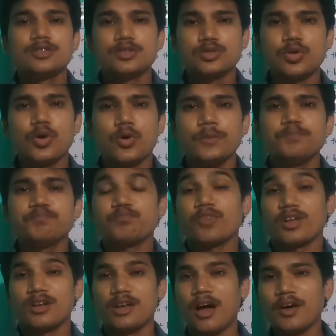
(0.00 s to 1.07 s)
So
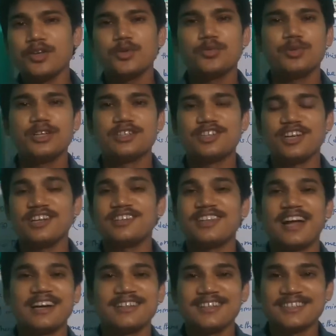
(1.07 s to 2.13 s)
now you will tell
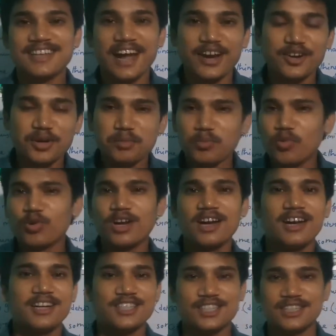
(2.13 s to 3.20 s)
that this kind of moral
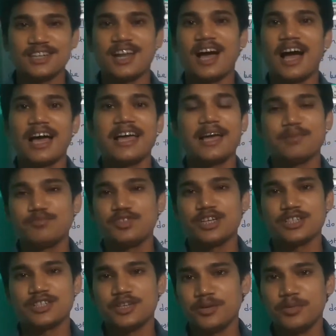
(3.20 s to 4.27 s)
lesson I am
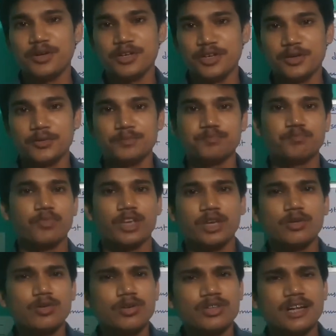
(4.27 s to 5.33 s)
just giving you.
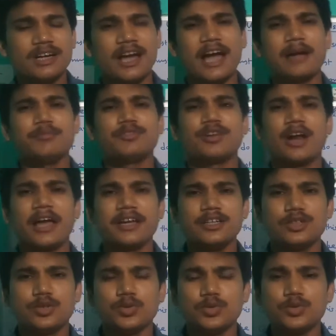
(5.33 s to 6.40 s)
You know that I am
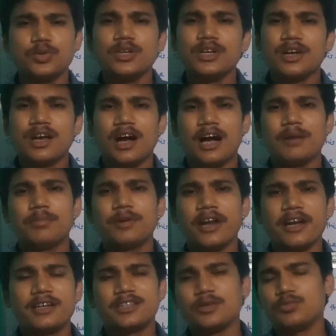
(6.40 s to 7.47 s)
trying to
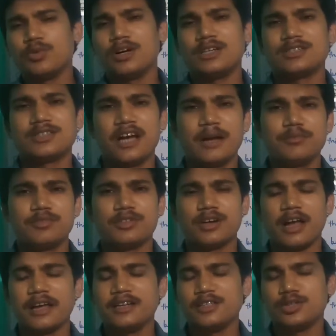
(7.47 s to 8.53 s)
upgrade the words, I am
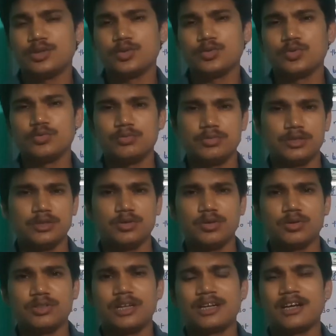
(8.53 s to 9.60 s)
trying to, you
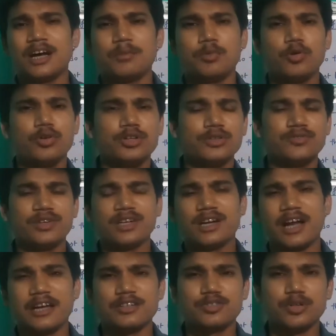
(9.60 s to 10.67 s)
know, that upload
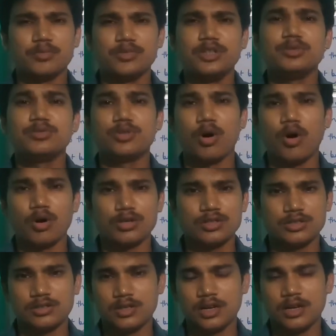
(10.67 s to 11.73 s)
different kinds of new
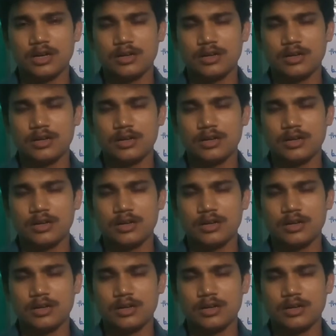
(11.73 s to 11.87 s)
thoughts